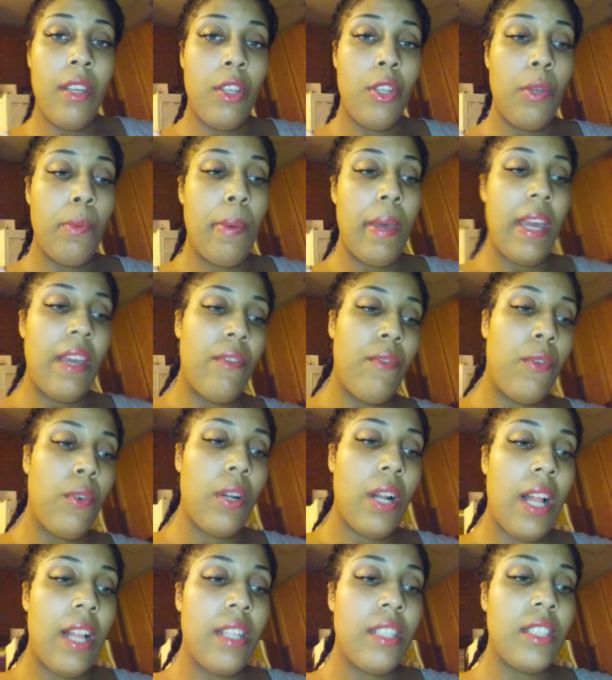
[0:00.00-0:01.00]
You pay
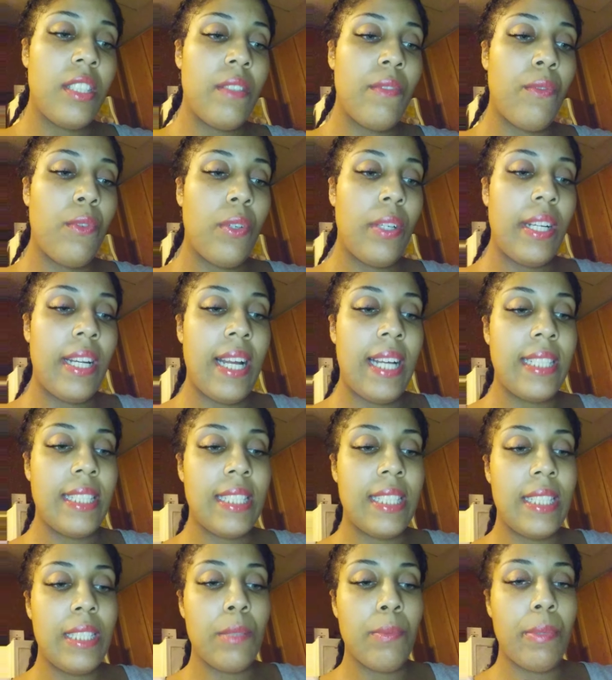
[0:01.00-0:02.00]

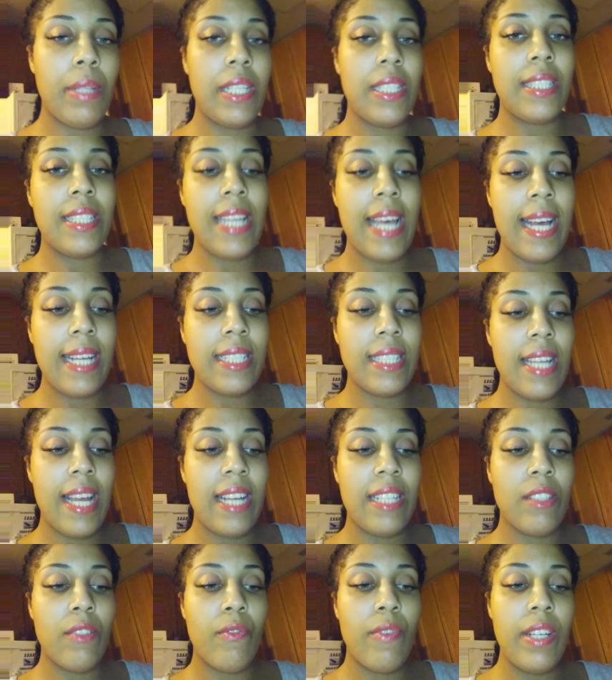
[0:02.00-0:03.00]
$4.49 plus tax
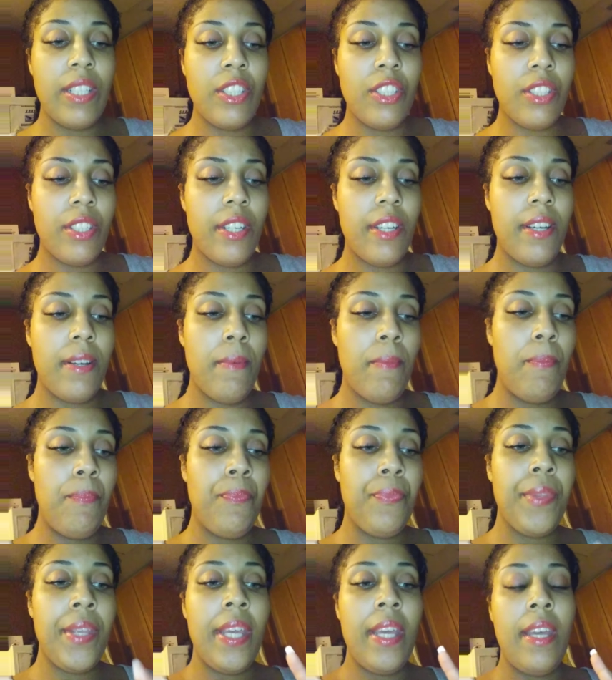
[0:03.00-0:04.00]
at the register,
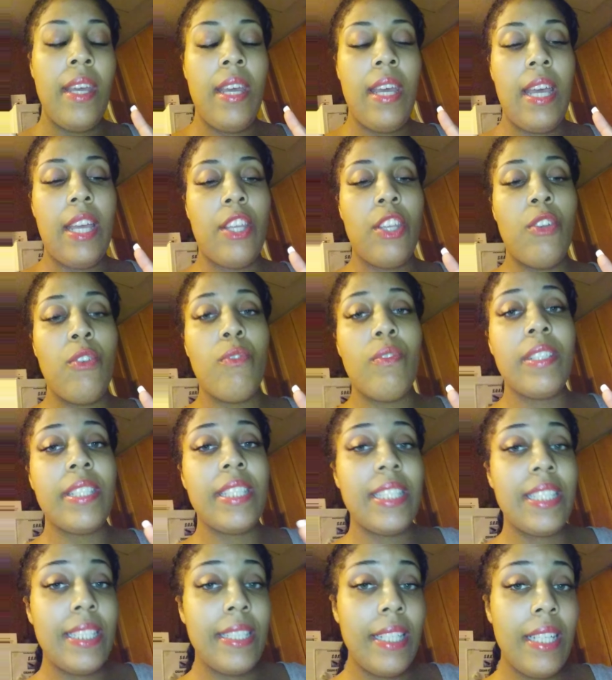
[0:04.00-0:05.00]
and you
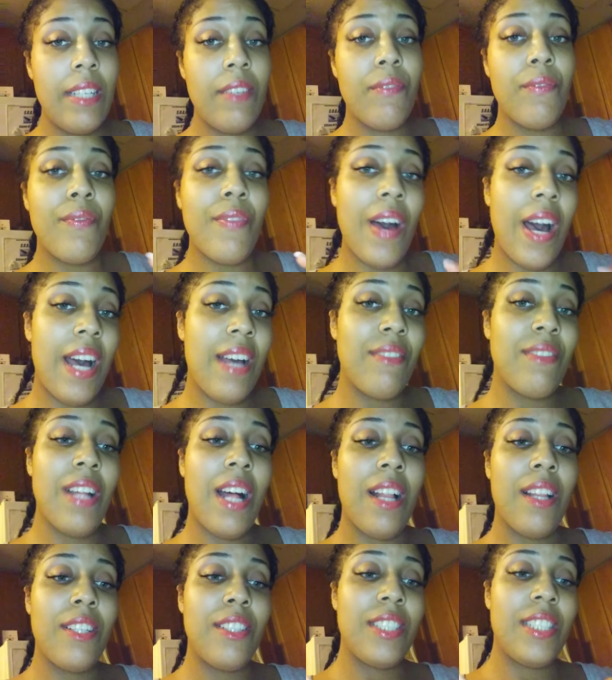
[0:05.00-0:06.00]
receive
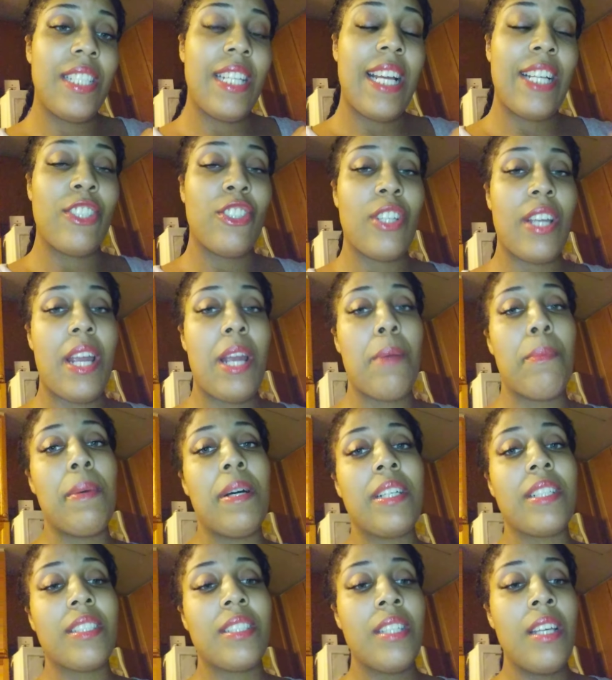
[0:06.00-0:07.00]
$5 in extra care
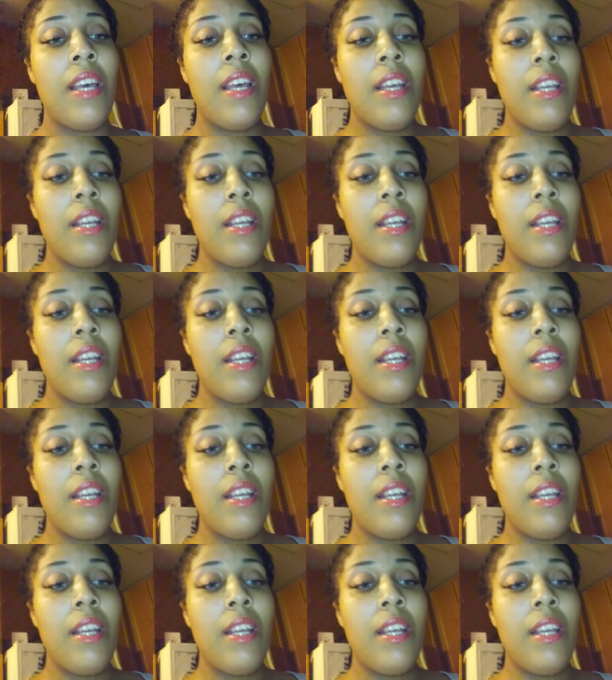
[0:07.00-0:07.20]
bucks.